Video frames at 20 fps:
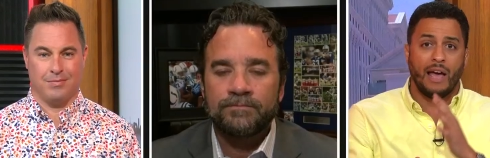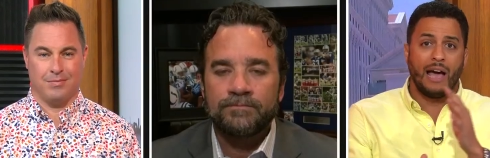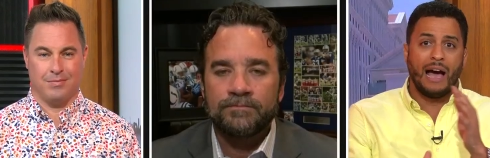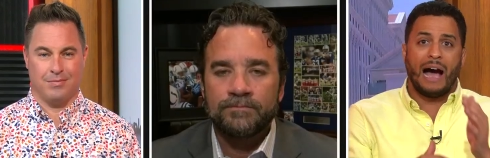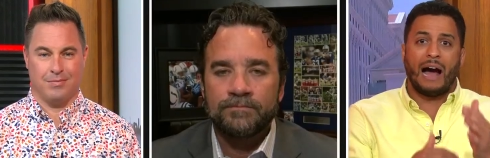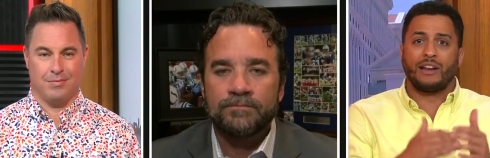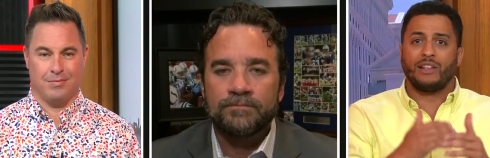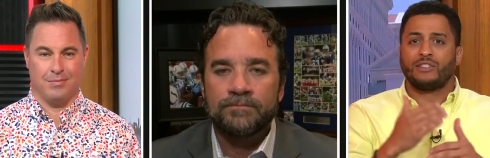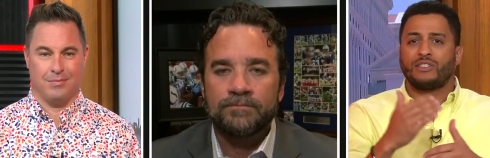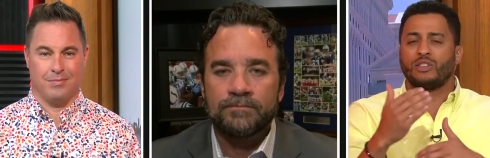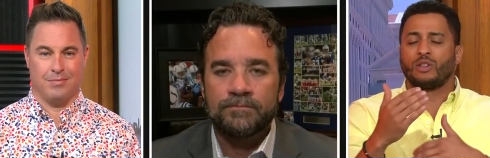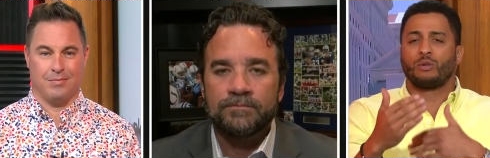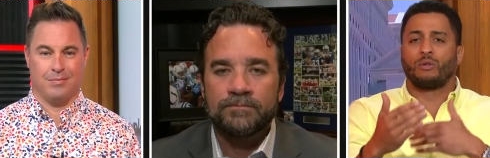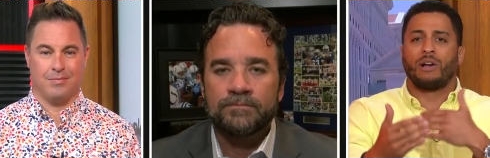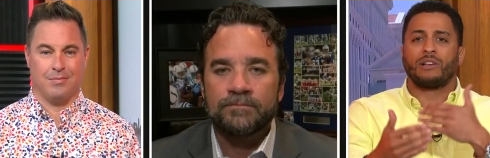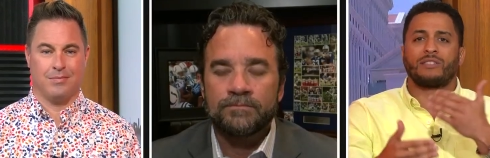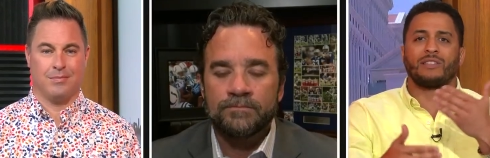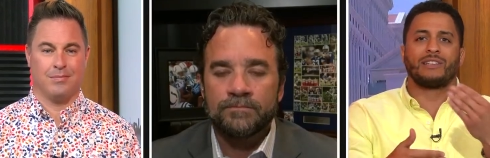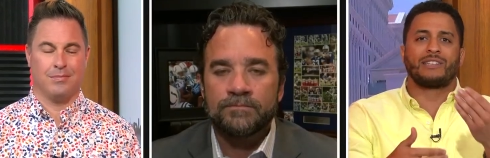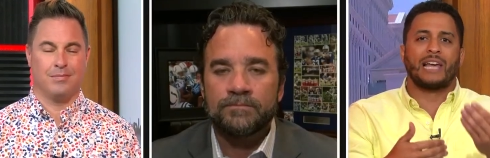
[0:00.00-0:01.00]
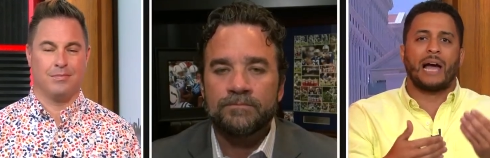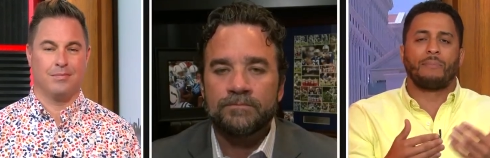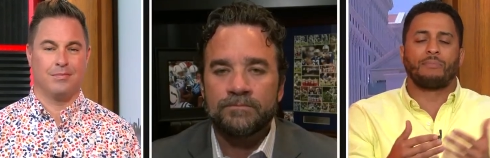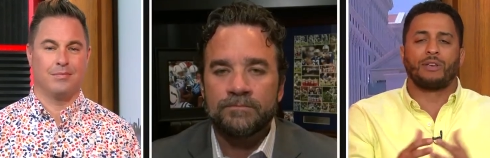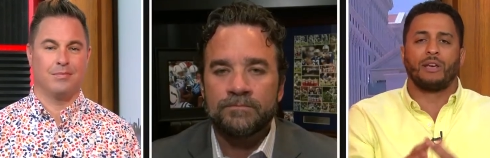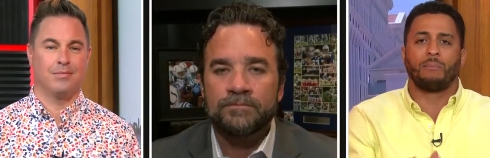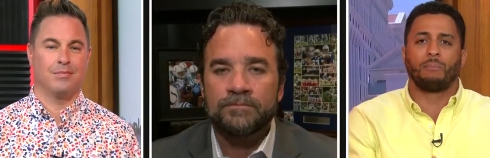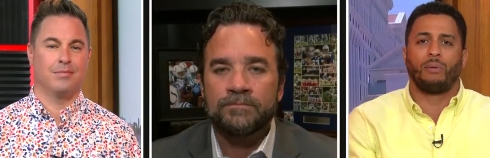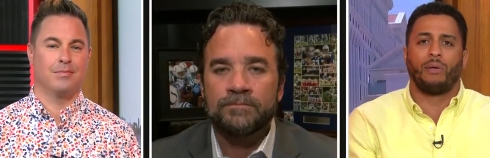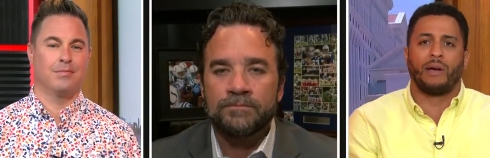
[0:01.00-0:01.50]
Speaker 1: How do you see the rest of the top
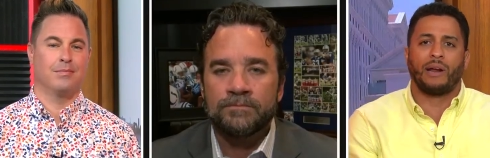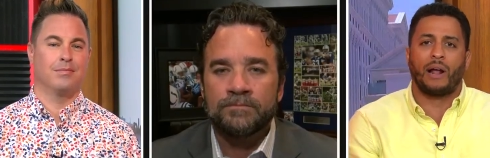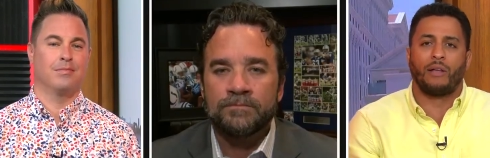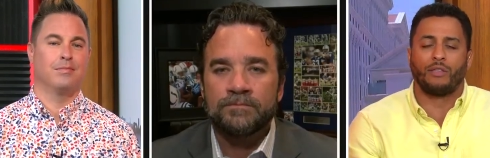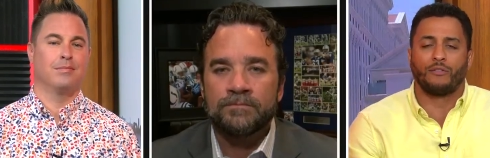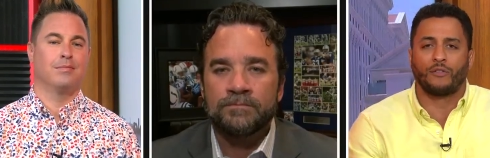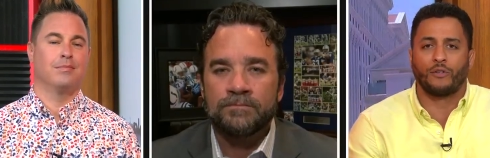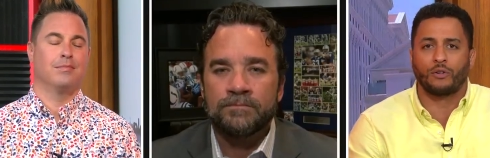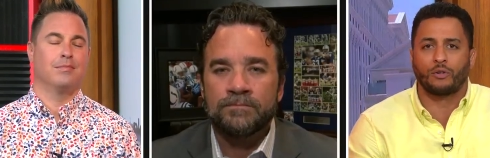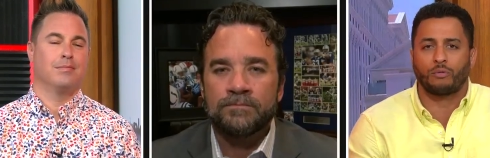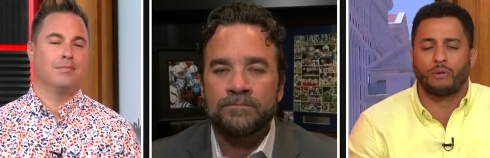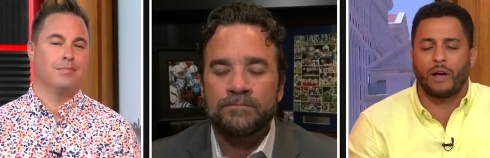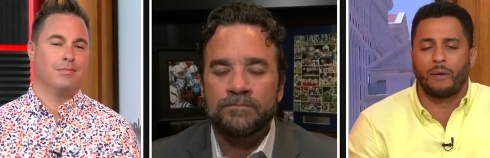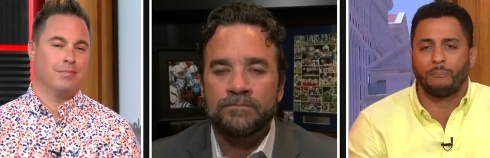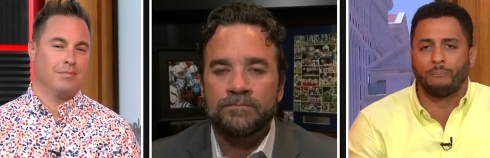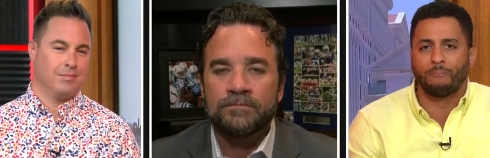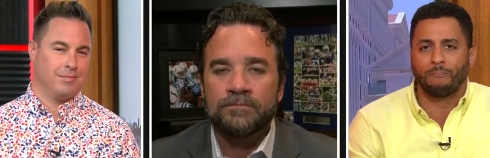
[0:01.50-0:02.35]
10 playing out in the first round?